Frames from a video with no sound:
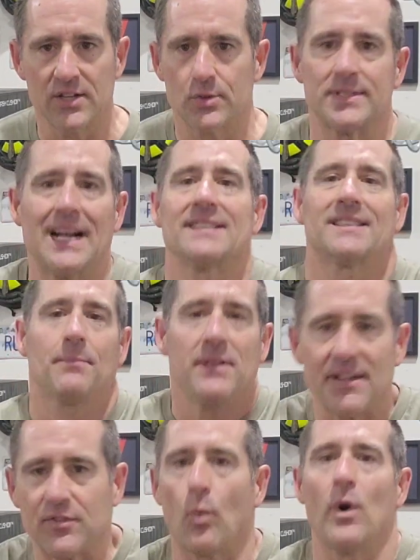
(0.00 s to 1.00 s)
So it's not something
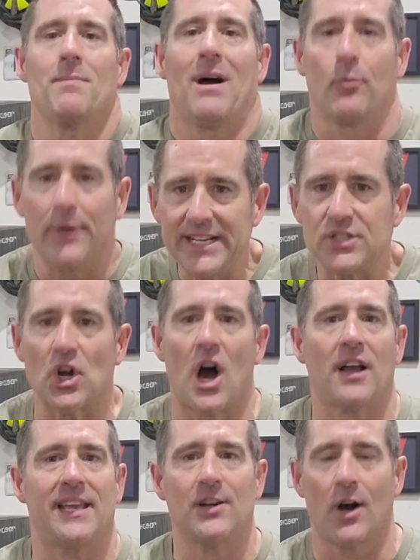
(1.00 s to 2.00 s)
you have to worry about
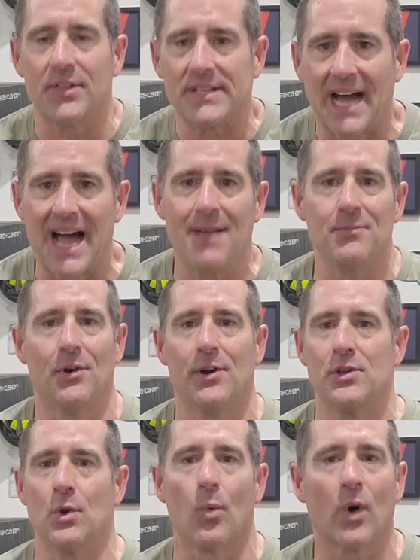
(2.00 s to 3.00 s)
re-chalking all the time
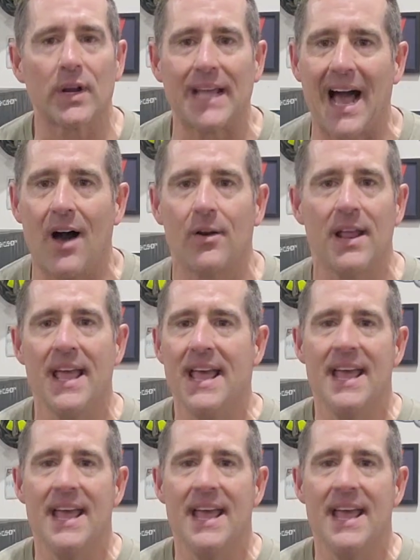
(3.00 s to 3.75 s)
during your workout.